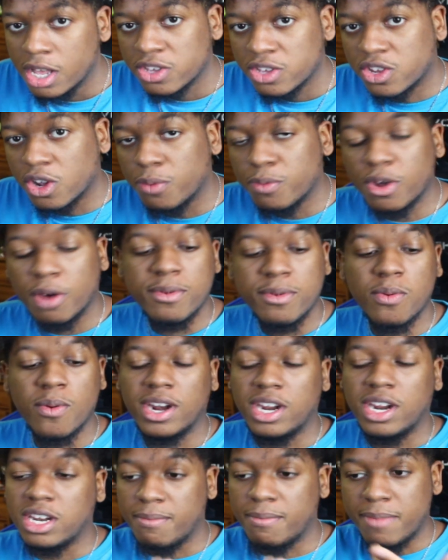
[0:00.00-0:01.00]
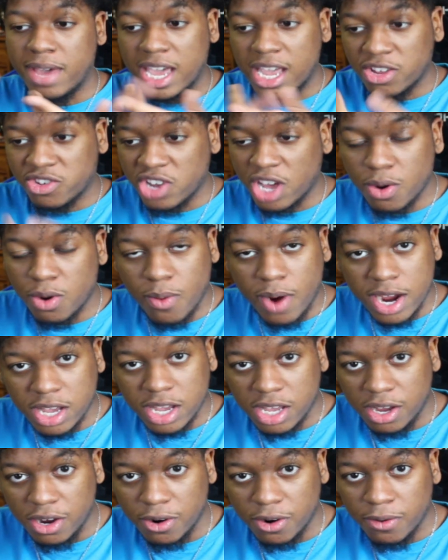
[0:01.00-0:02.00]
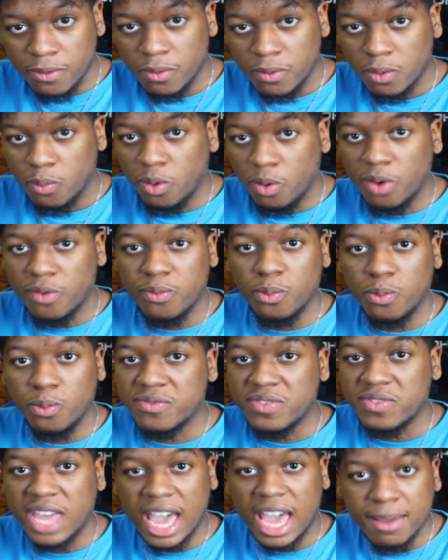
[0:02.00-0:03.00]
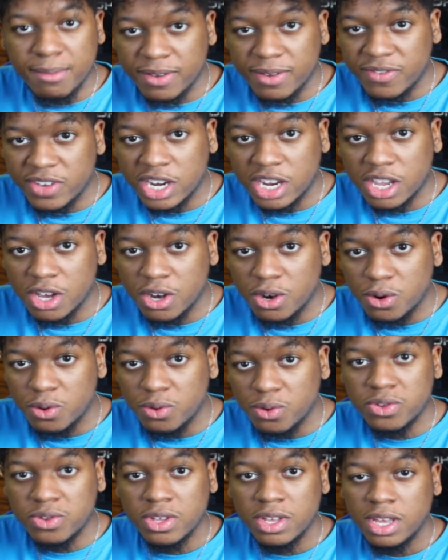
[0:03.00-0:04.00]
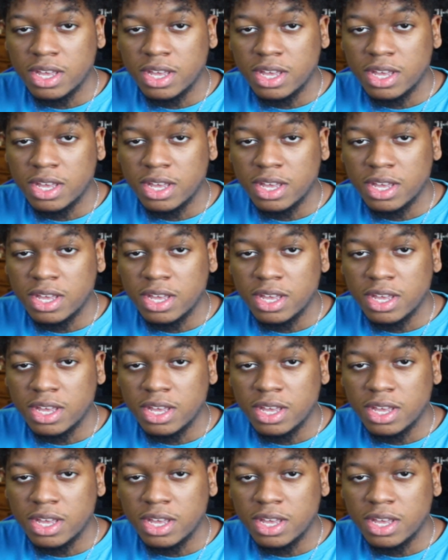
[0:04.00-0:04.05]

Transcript: So we're gonna be running the main channel right here with with gaming videos